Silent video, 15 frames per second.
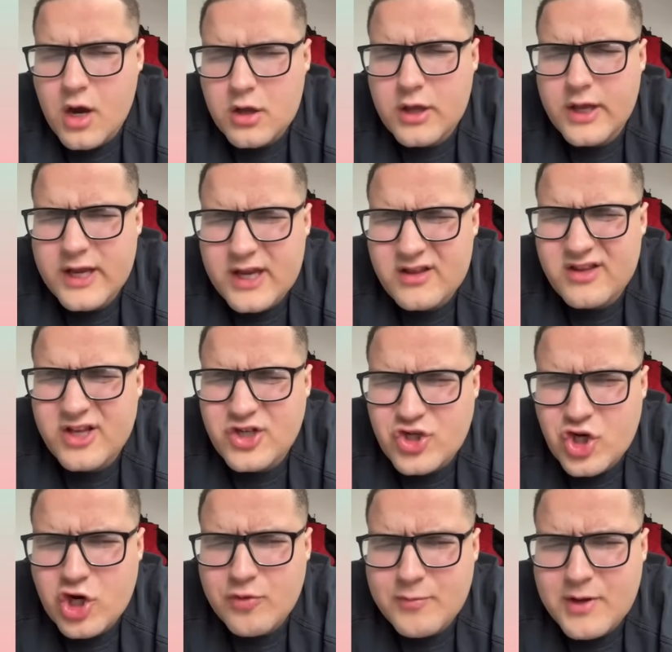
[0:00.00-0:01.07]

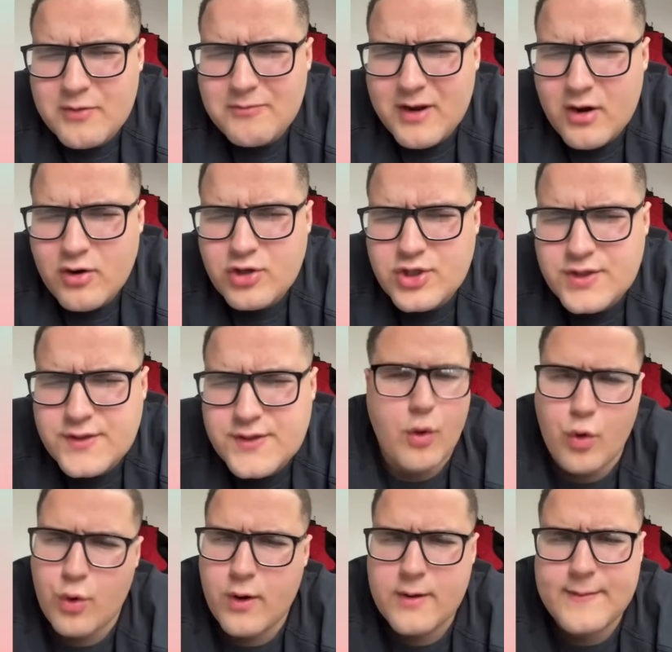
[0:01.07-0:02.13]
illegitimate marriages?
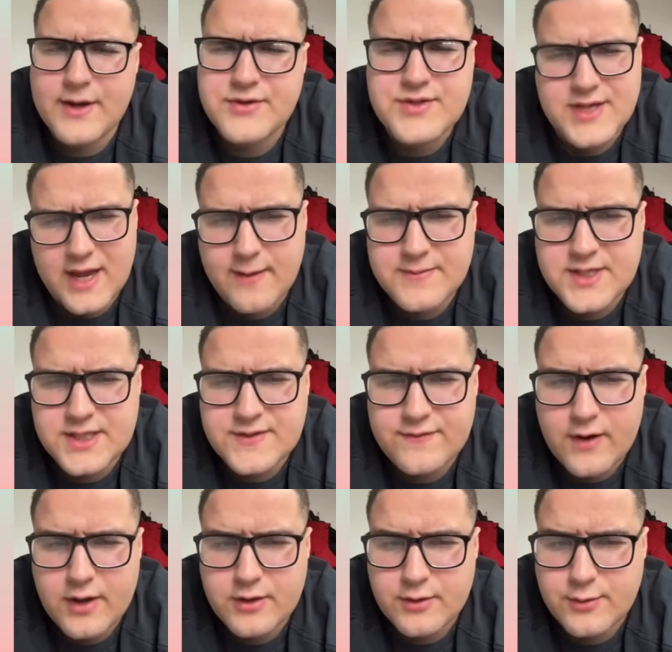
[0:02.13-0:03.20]
Or what about Samson's
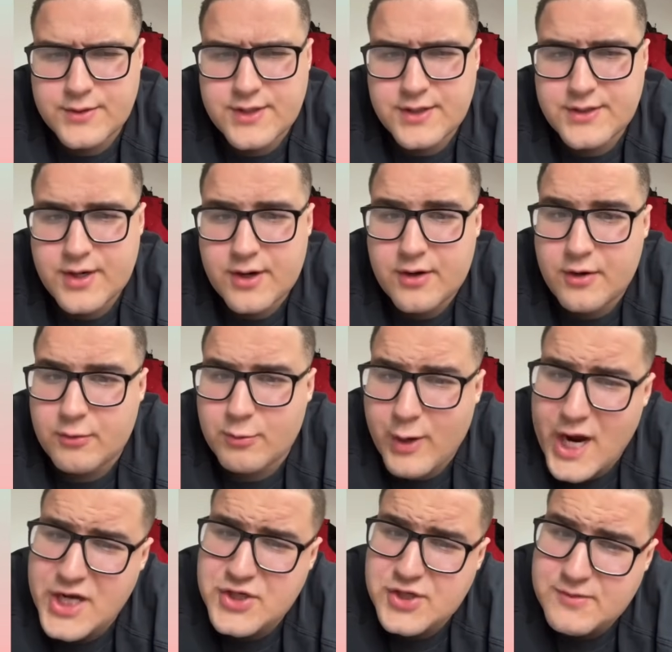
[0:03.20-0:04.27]
father, who was considered a
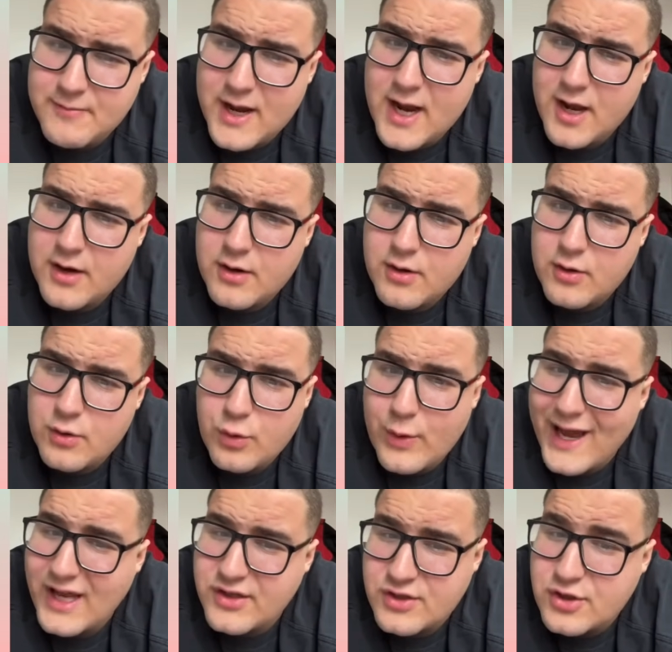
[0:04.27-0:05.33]
righteous man who
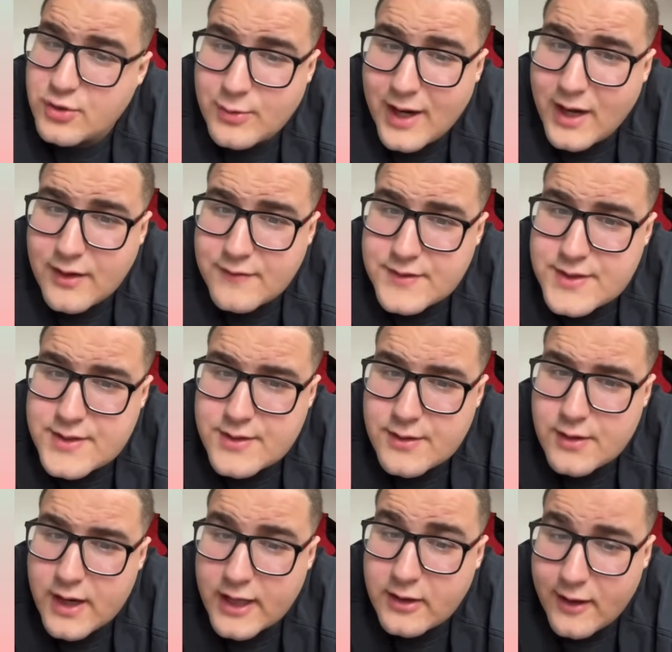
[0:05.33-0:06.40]
had two wives
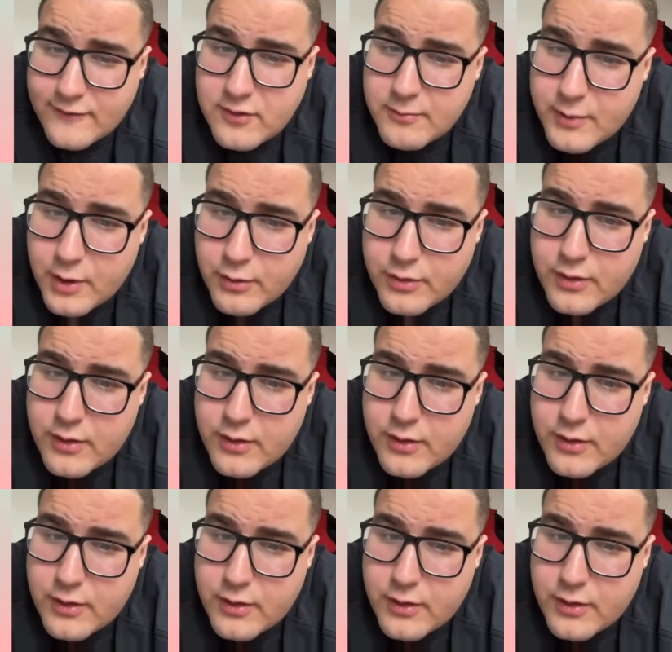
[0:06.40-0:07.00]
and loved them both?